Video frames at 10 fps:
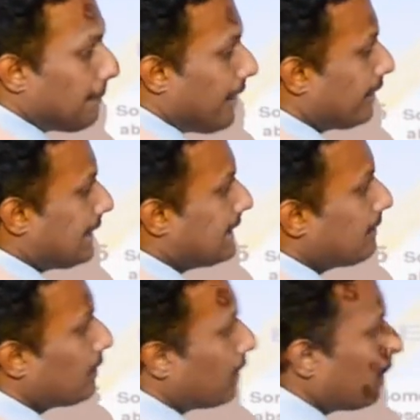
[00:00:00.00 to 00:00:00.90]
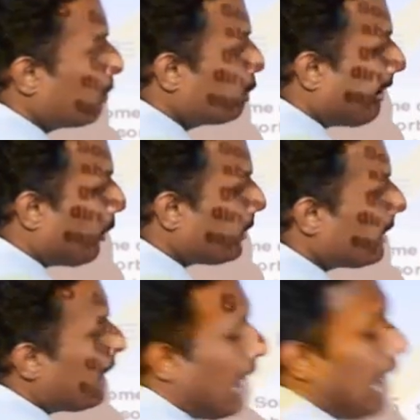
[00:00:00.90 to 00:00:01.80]
partly they will move out,
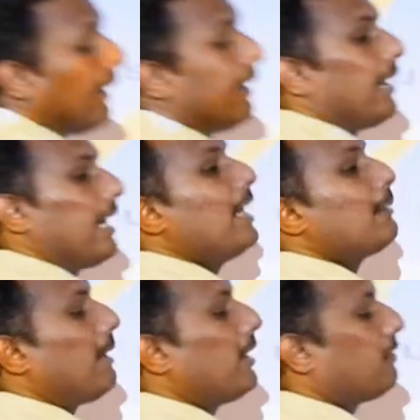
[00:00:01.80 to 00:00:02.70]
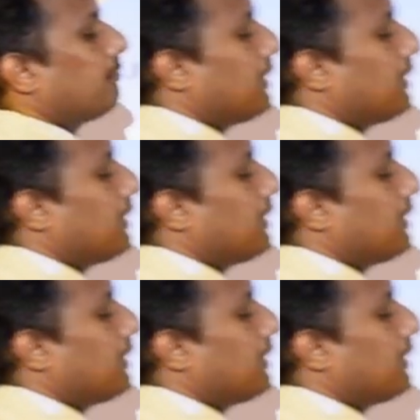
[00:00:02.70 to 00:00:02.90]
and again a part of